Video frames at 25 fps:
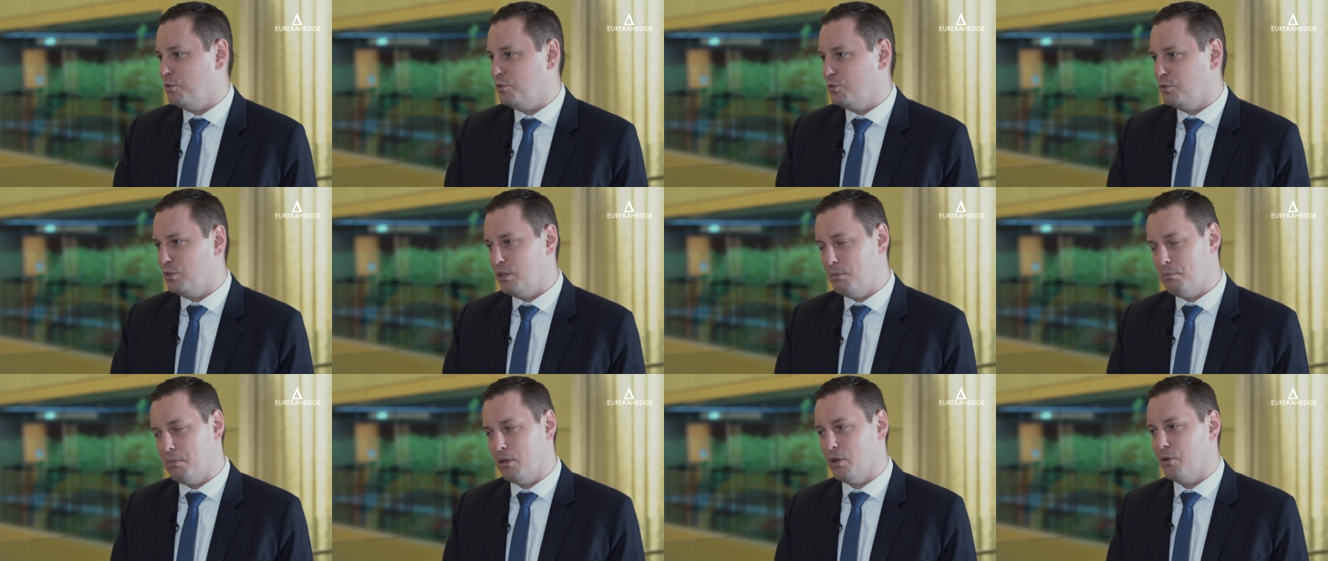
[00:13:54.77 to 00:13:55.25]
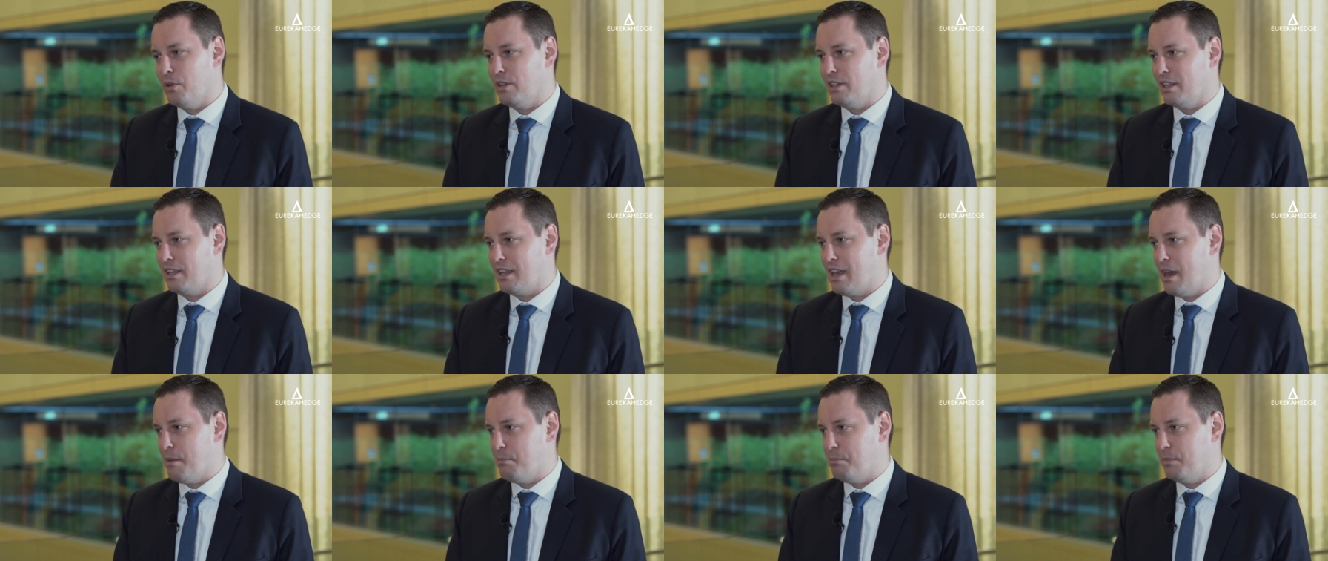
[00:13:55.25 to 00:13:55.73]
to deploy
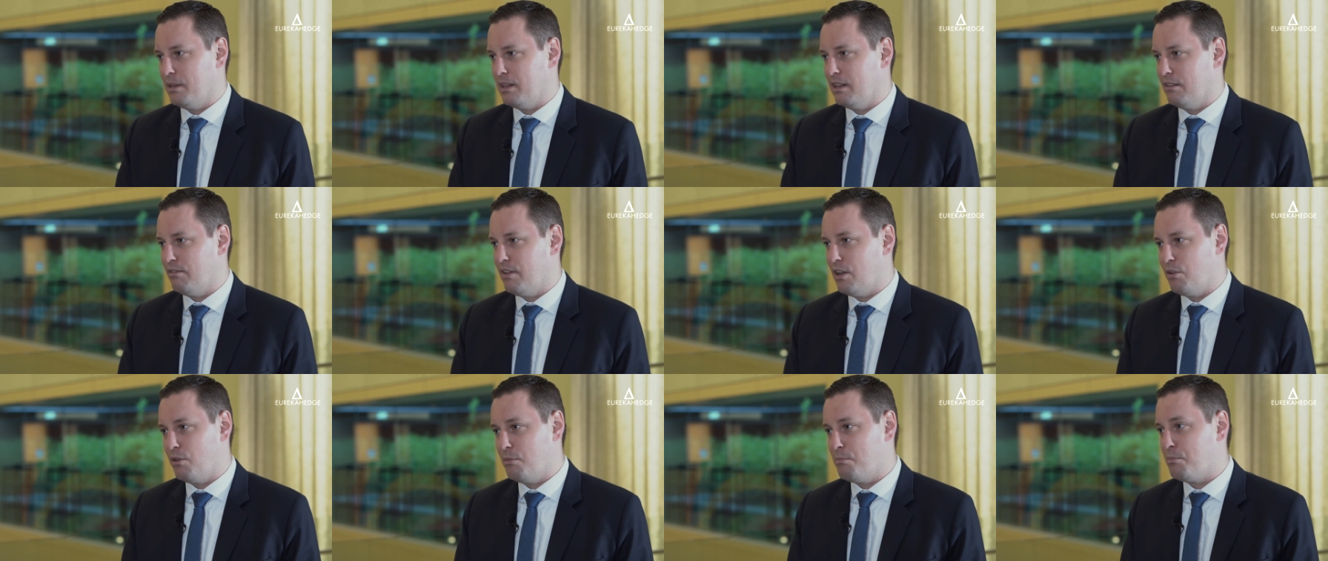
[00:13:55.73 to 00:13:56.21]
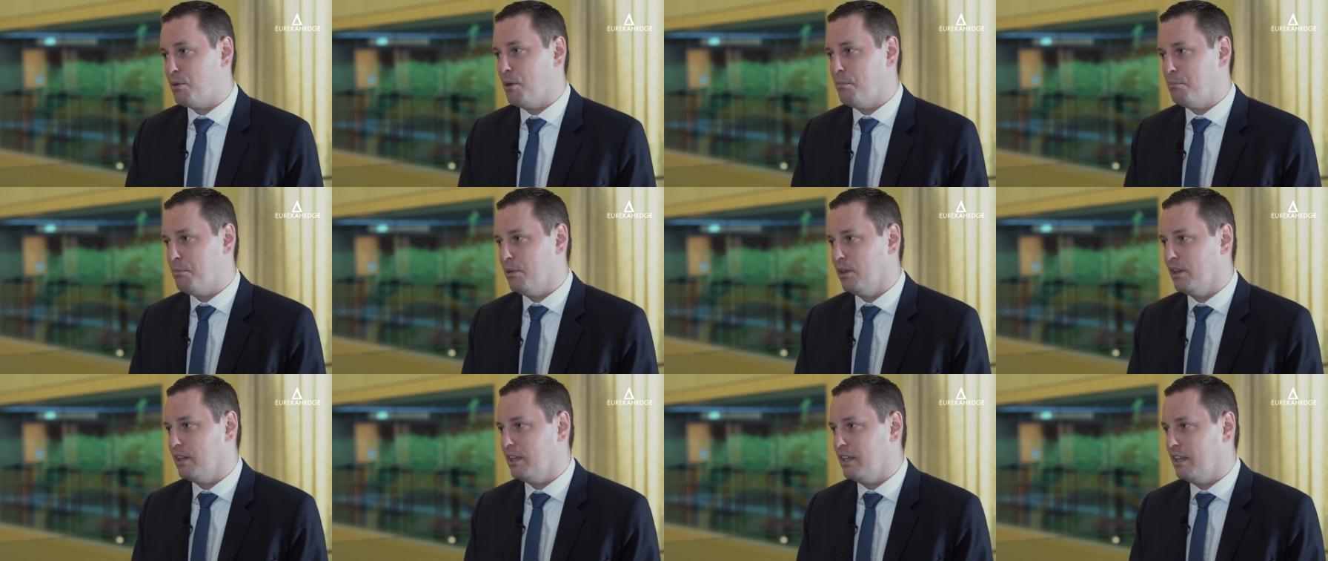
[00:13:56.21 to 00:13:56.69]
the capital very
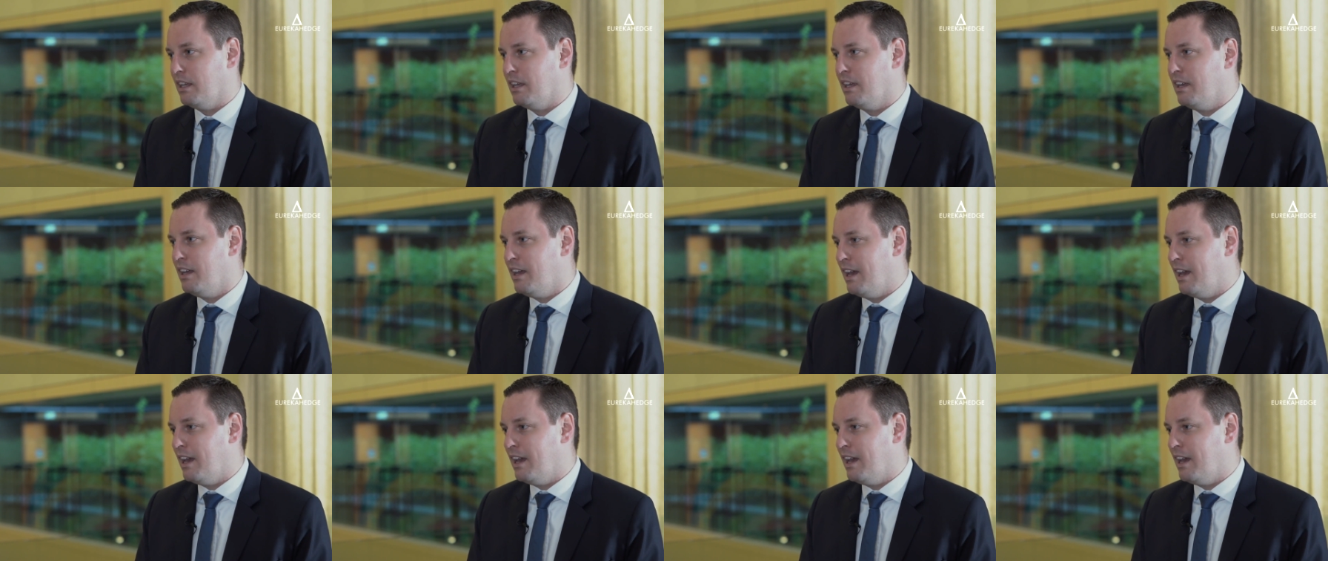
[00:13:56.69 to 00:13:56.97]
properly